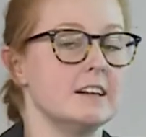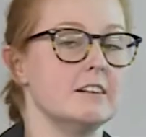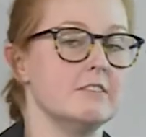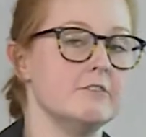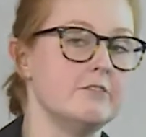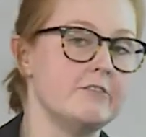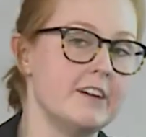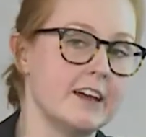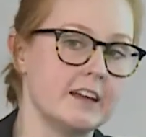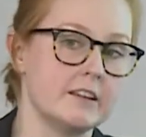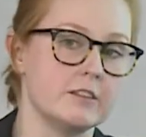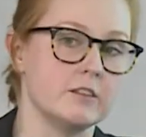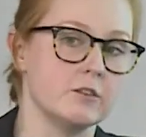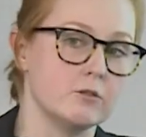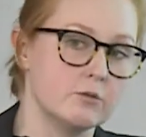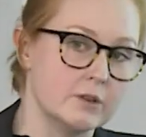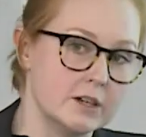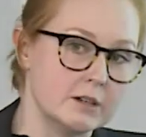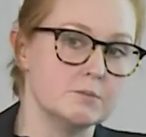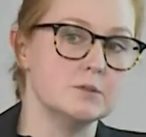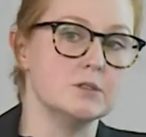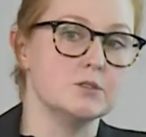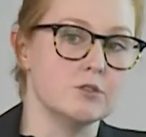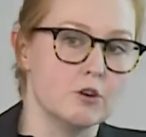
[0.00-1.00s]
affect the
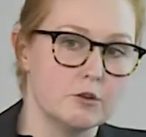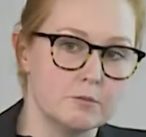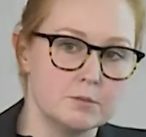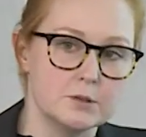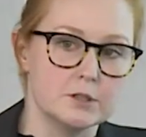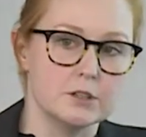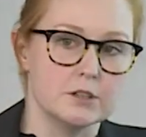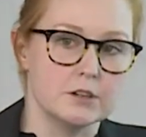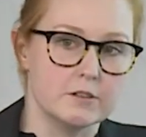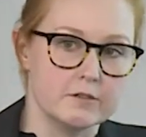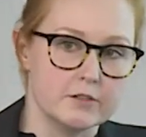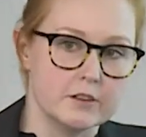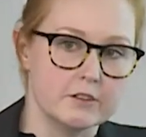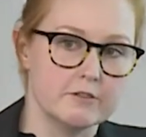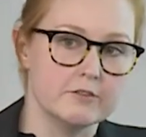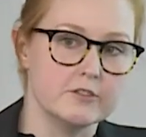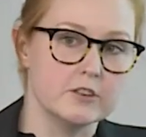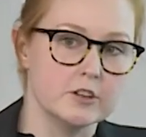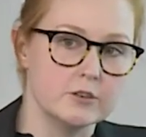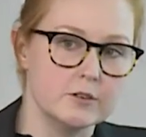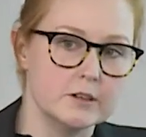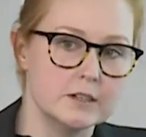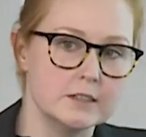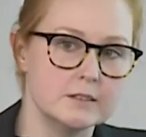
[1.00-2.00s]
reabsorption of the
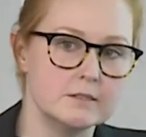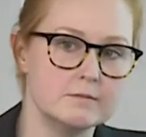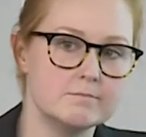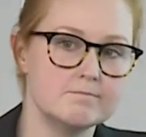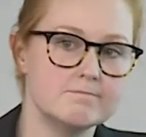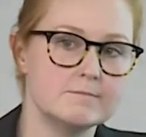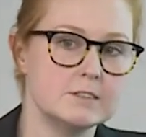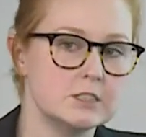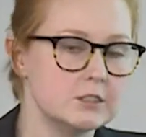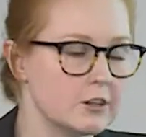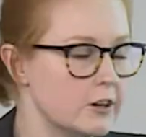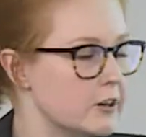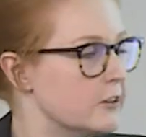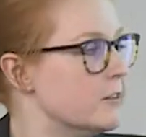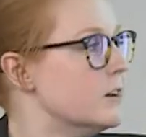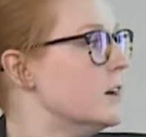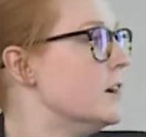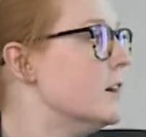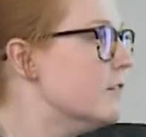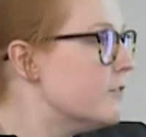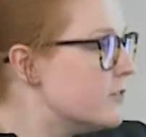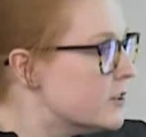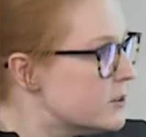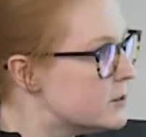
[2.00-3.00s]
fluid. So
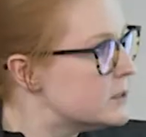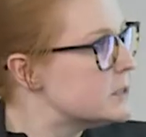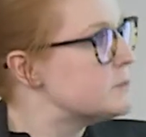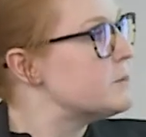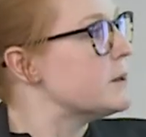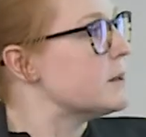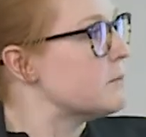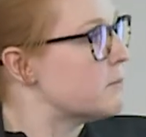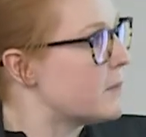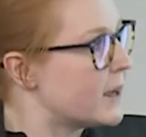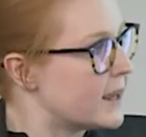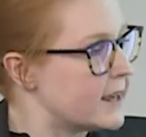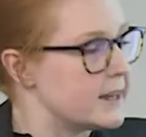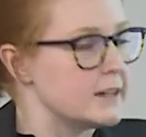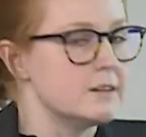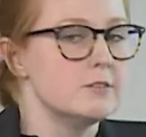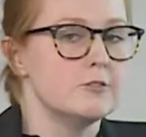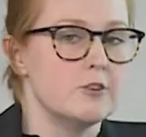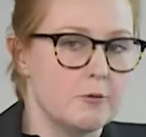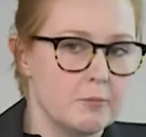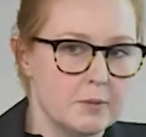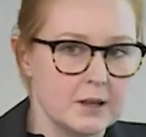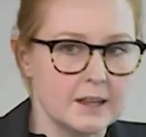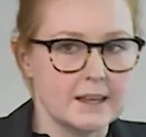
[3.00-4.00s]
fluid's being made
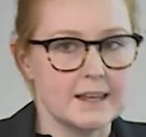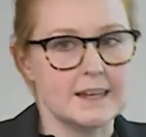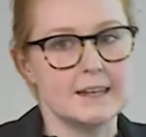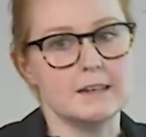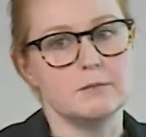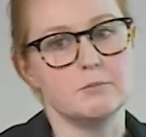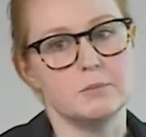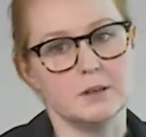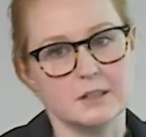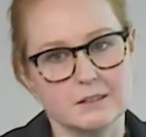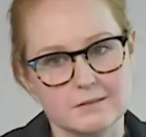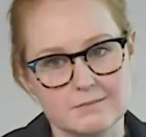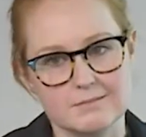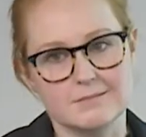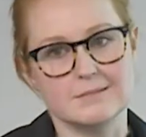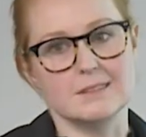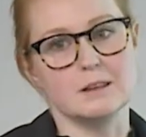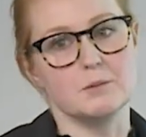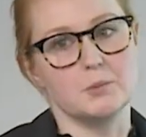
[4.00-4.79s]
normally, but the